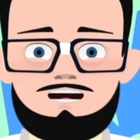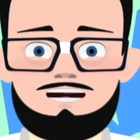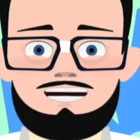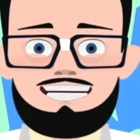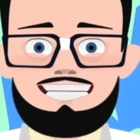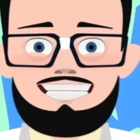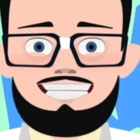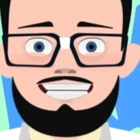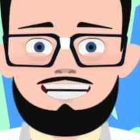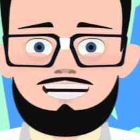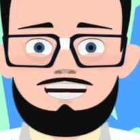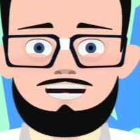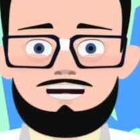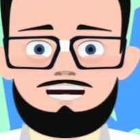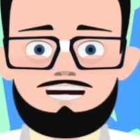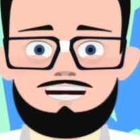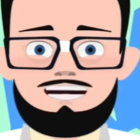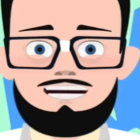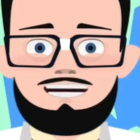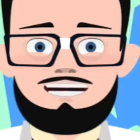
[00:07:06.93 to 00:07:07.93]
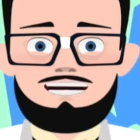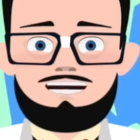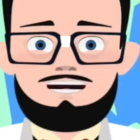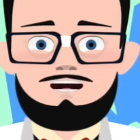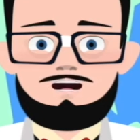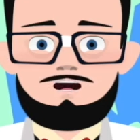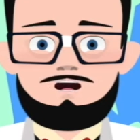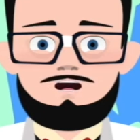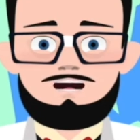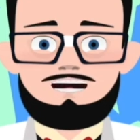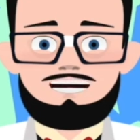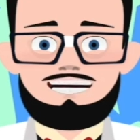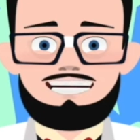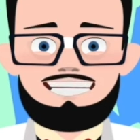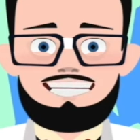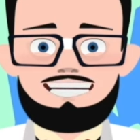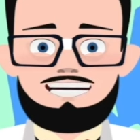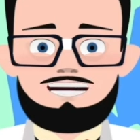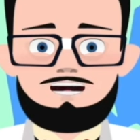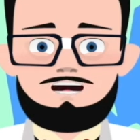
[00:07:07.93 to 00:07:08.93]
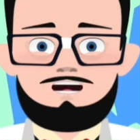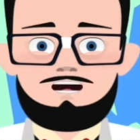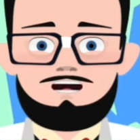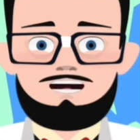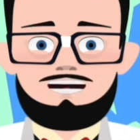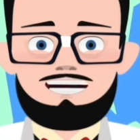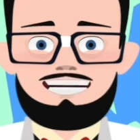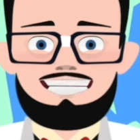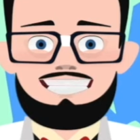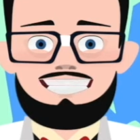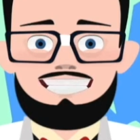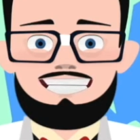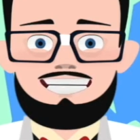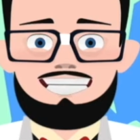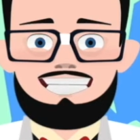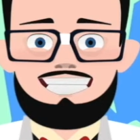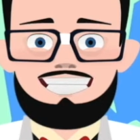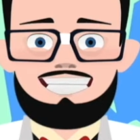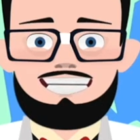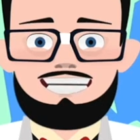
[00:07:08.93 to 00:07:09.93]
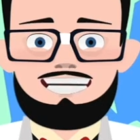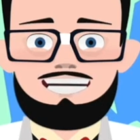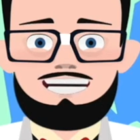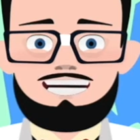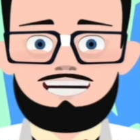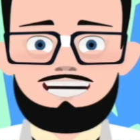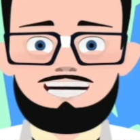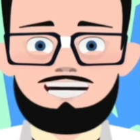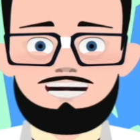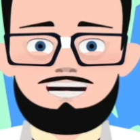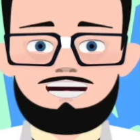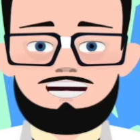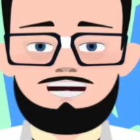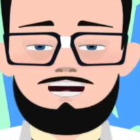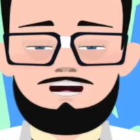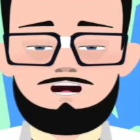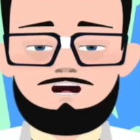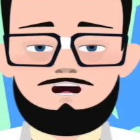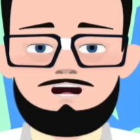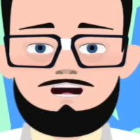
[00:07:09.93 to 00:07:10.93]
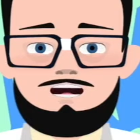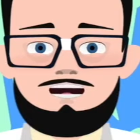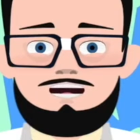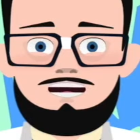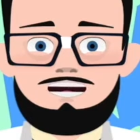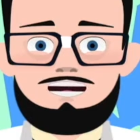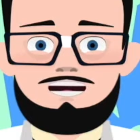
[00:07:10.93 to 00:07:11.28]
and when a wheel slips, the fluid's movement causes the discs to rotate